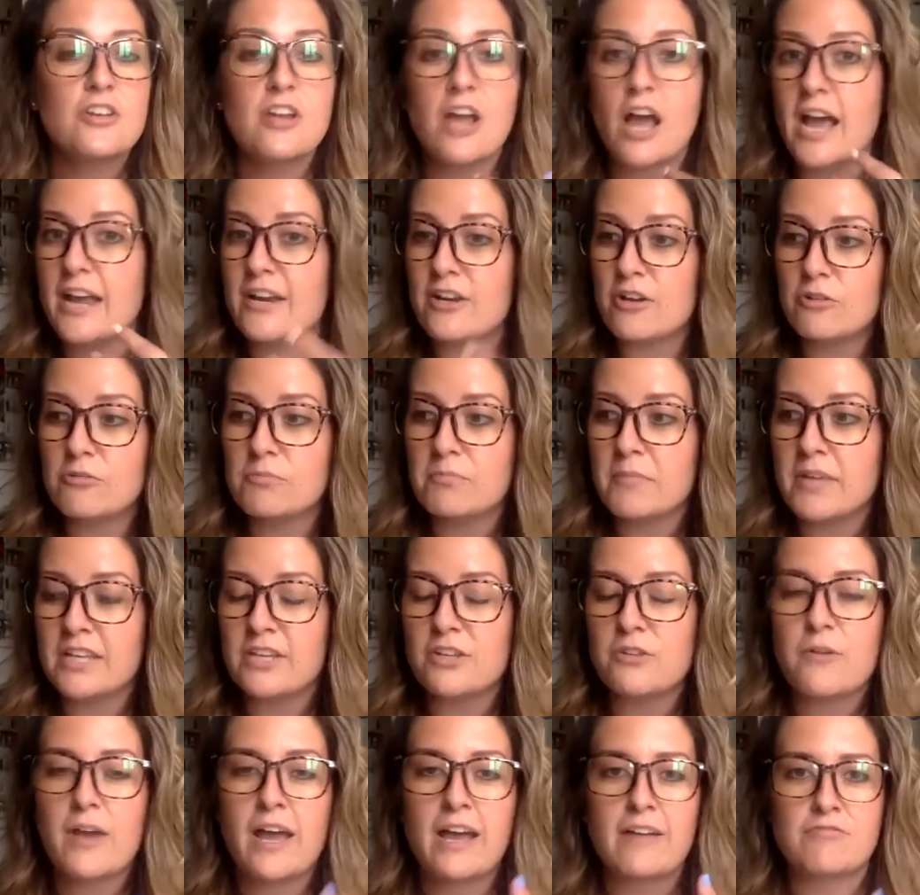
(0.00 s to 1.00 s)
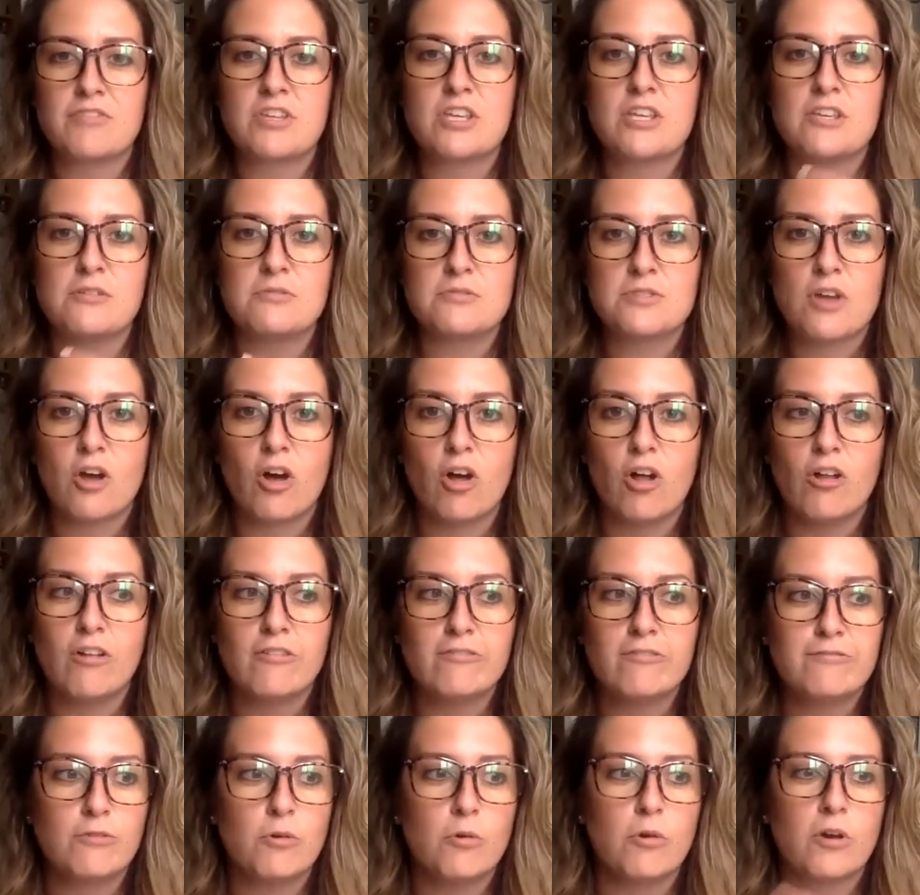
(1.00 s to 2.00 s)
I don't mean you have to use
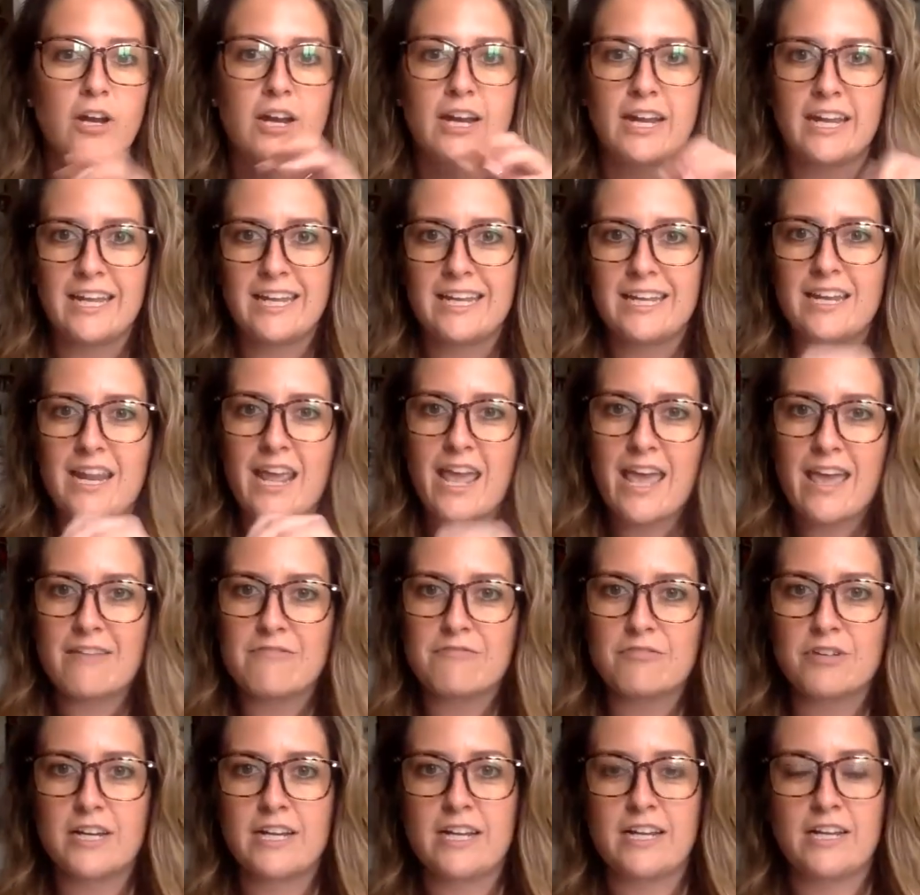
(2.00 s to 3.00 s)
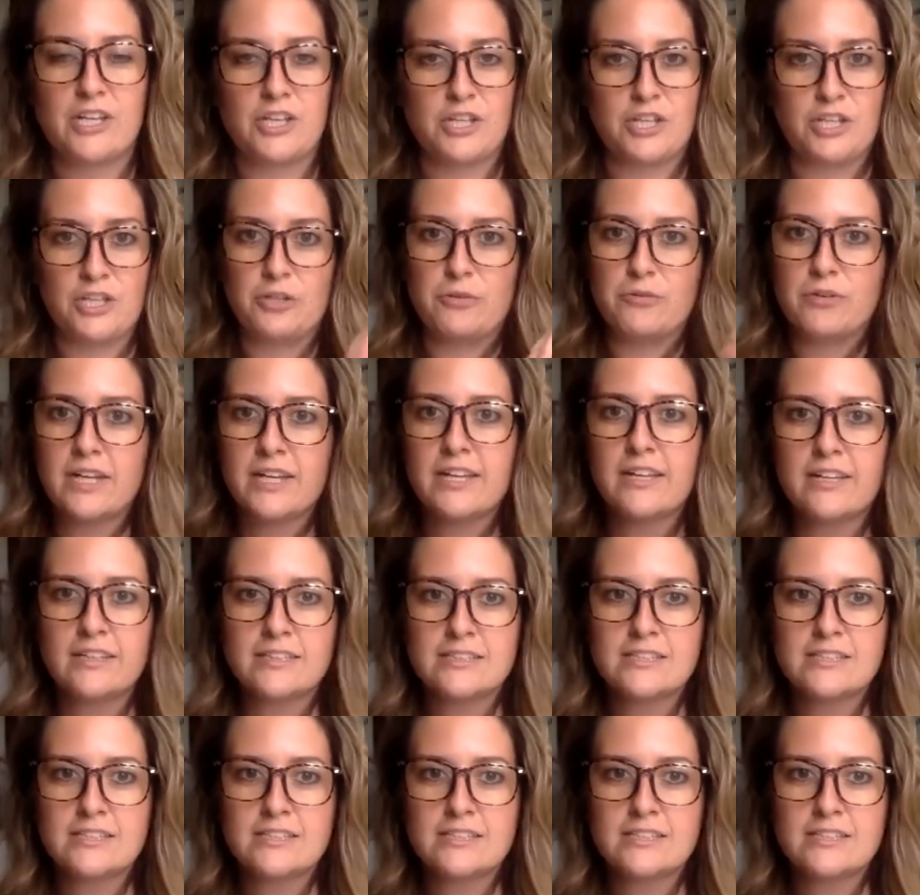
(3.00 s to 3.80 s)
all 4 in every unit